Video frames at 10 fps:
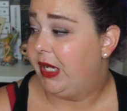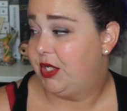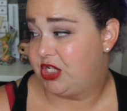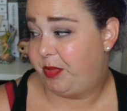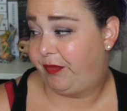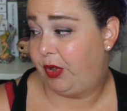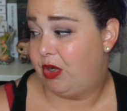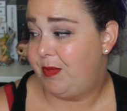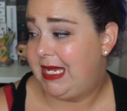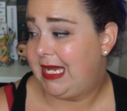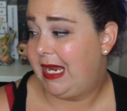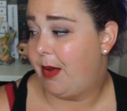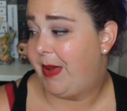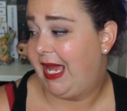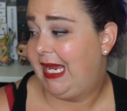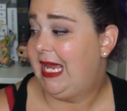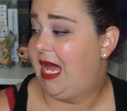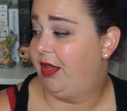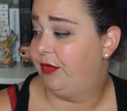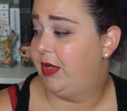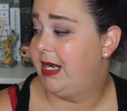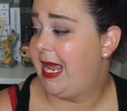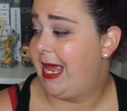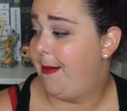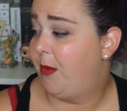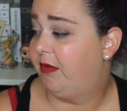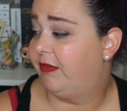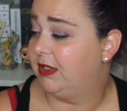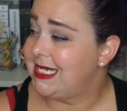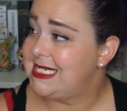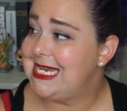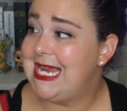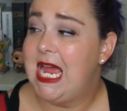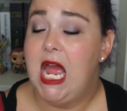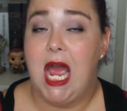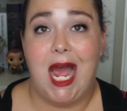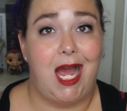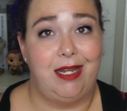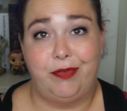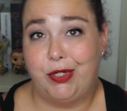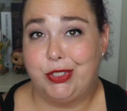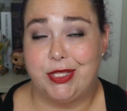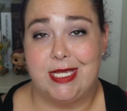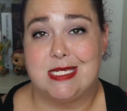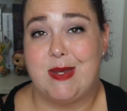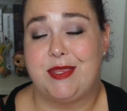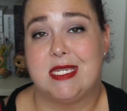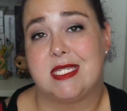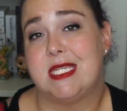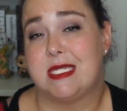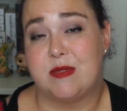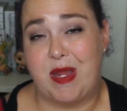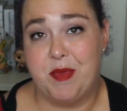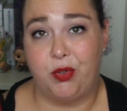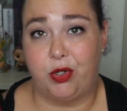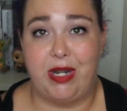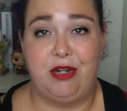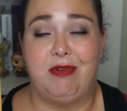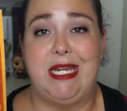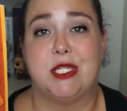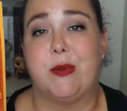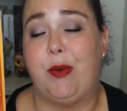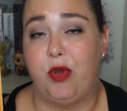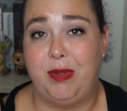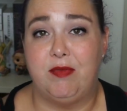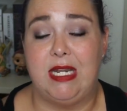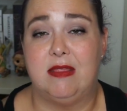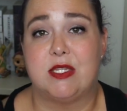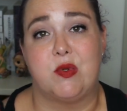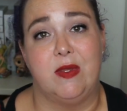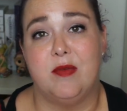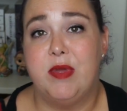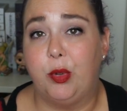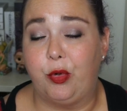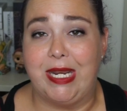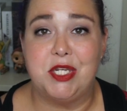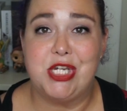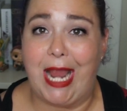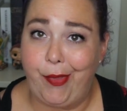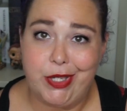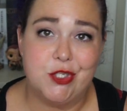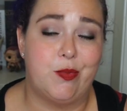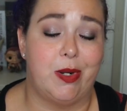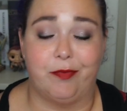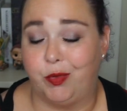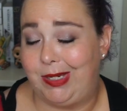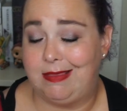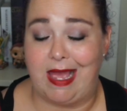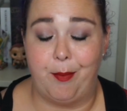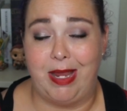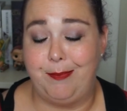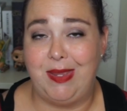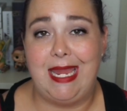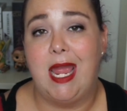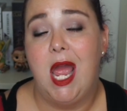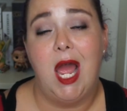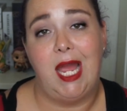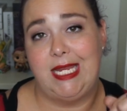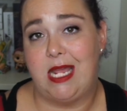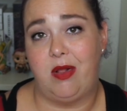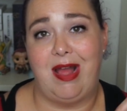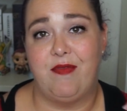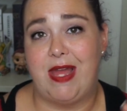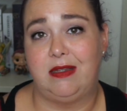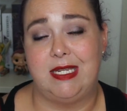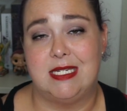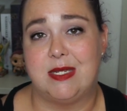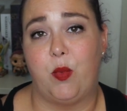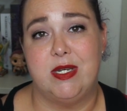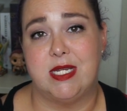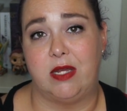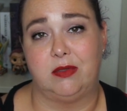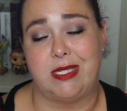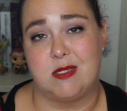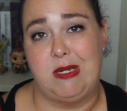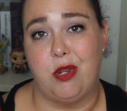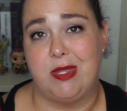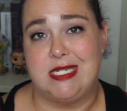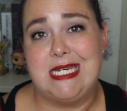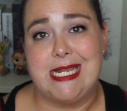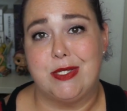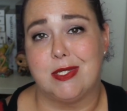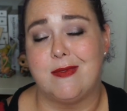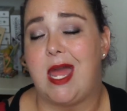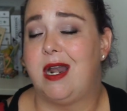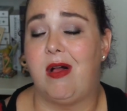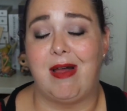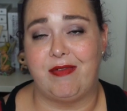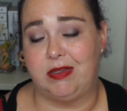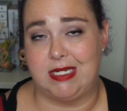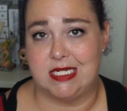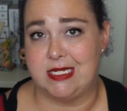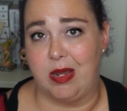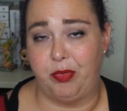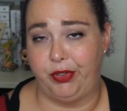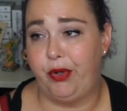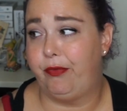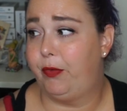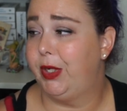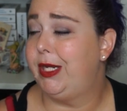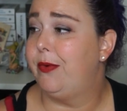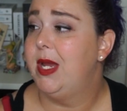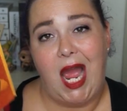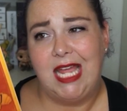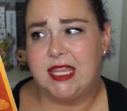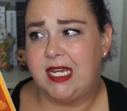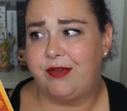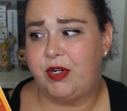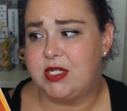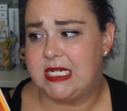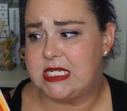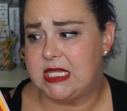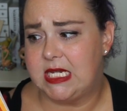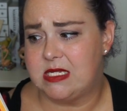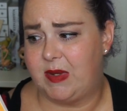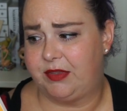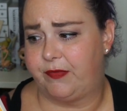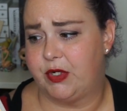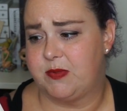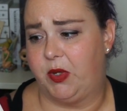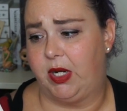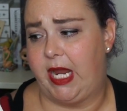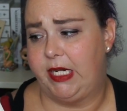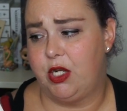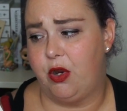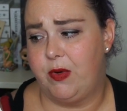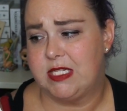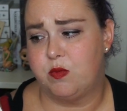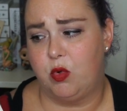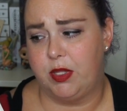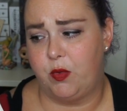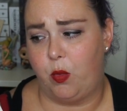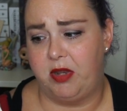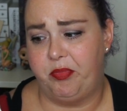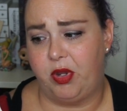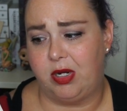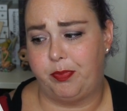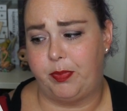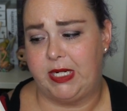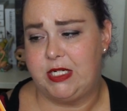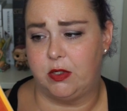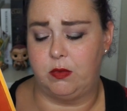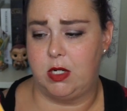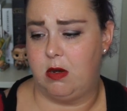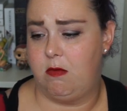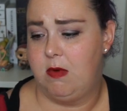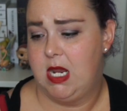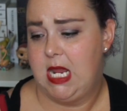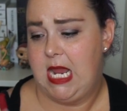in a Ship of Her Own Making by Catherynne M. Valente. I've heard good things about this. This is my middle grade read, so I will be reading this during the middle grade challenge, whatever week that might be. Again, I'll have that linked when Donald lets me know the details on that. I'll have it linked down below for you. I think I've heard decent things about the first book. I know it's more than one book, but I don't know